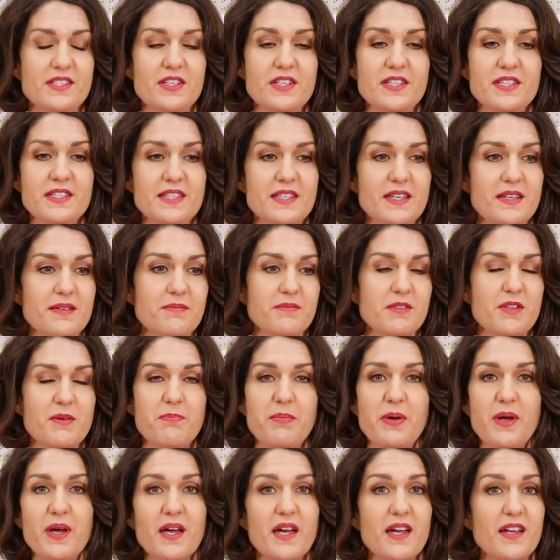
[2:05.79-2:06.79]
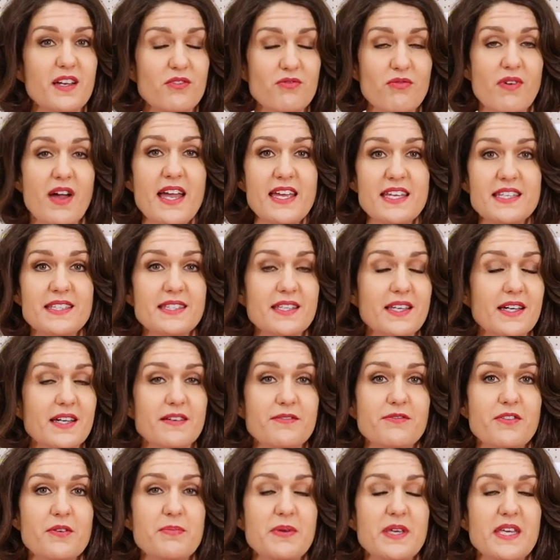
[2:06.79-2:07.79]
just a great
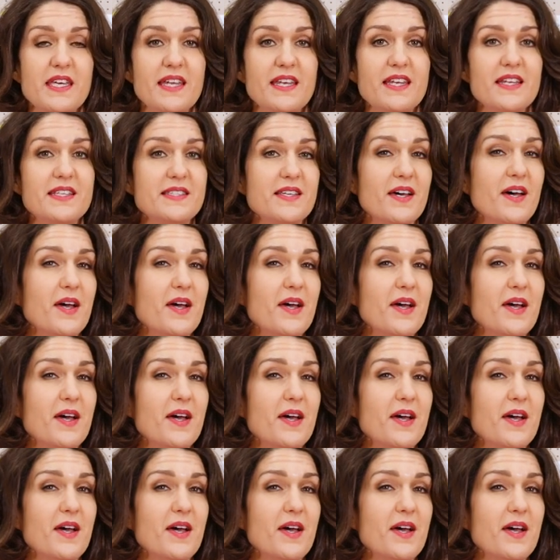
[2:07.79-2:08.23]
skirt for beginners.